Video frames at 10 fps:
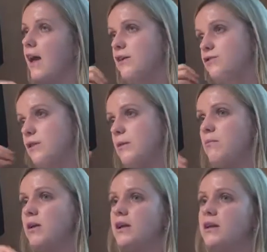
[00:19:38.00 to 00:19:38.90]
actually
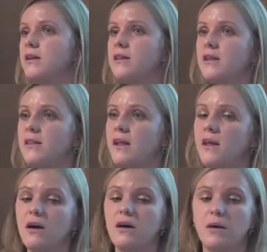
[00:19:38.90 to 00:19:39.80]
mean that
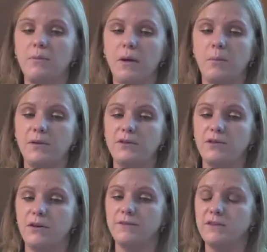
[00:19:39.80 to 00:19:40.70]
they are members
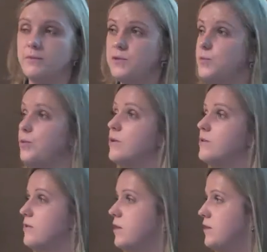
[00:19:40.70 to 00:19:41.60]
of some
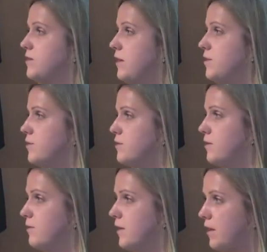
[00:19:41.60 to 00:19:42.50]
sports organizations
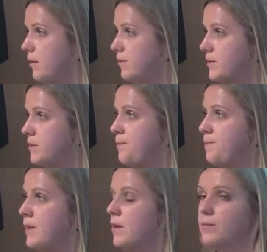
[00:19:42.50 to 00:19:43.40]
of clubs,
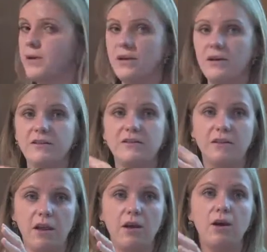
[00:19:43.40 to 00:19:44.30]
because
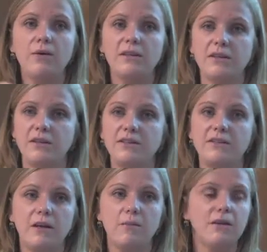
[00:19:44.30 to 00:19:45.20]
they go under the
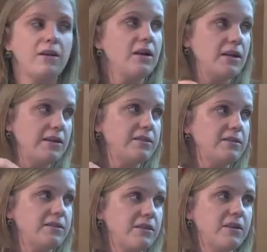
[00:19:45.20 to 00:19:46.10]
same legal
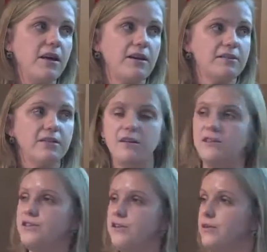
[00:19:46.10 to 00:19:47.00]
entity as an
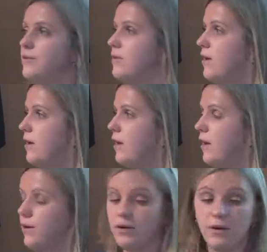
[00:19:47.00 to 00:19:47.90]
NGO. And
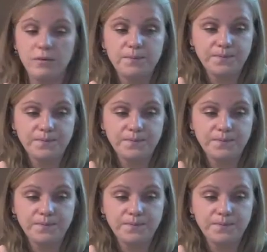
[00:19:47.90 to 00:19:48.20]
here you go.